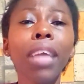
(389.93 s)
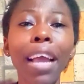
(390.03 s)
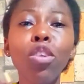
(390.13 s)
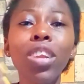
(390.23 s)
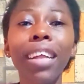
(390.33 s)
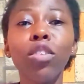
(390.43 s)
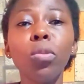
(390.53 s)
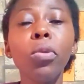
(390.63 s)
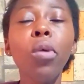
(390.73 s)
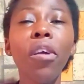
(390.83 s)
I know that
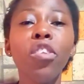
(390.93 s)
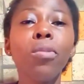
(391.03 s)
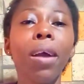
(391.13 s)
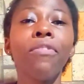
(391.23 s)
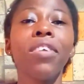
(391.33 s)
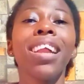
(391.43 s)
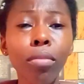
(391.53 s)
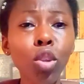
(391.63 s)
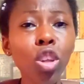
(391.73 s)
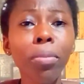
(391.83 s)
you'll be worried, you'll be afraid.
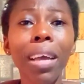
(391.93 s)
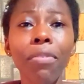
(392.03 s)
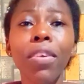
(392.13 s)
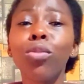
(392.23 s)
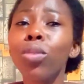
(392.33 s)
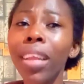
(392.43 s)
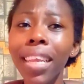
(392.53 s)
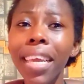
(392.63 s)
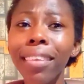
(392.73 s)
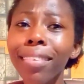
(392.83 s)
Don't be afraid to
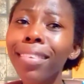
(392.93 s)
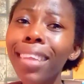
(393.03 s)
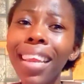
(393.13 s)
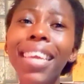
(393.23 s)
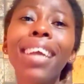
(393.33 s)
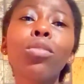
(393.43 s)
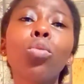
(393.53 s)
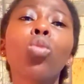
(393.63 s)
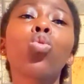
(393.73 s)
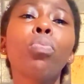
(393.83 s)
delegate. Delegate
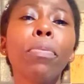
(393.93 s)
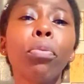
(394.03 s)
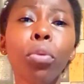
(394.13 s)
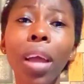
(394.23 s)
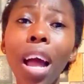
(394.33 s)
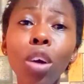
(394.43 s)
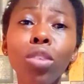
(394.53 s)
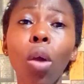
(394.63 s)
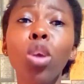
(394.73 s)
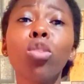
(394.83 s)
roles to people.
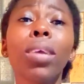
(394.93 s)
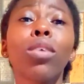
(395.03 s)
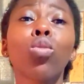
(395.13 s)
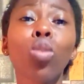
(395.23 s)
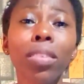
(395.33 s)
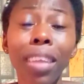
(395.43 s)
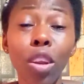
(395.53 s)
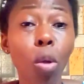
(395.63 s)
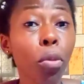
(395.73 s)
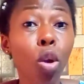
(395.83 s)
Else you're going to be
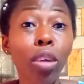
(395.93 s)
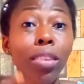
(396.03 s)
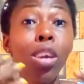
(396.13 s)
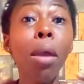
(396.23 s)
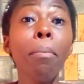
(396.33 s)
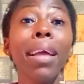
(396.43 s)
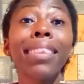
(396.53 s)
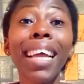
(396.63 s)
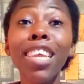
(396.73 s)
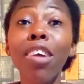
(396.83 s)
exhausted, because
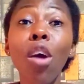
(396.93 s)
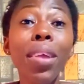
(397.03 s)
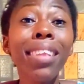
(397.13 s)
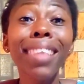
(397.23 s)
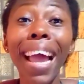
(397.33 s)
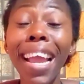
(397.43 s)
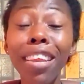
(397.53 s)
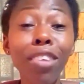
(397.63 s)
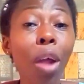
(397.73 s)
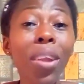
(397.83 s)
mentally you're already
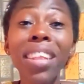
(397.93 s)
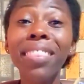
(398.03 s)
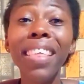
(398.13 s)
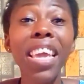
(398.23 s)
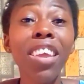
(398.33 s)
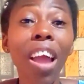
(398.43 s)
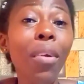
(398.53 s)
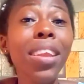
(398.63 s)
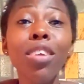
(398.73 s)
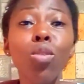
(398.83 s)
tired, you're already thinking, you're
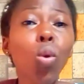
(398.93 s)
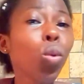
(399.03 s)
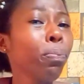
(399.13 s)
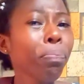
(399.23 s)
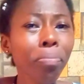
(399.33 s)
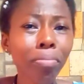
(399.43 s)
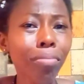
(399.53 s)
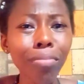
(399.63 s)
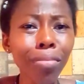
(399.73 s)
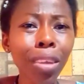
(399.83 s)
already,
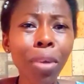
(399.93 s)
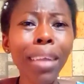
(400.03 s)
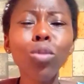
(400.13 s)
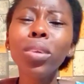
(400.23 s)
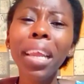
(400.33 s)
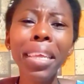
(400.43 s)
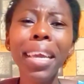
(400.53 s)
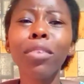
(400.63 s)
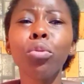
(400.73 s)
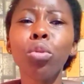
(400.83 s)
right? So
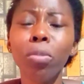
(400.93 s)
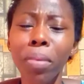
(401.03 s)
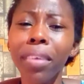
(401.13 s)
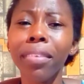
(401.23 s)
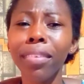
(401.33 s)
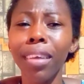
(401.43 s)
delegate roles, please.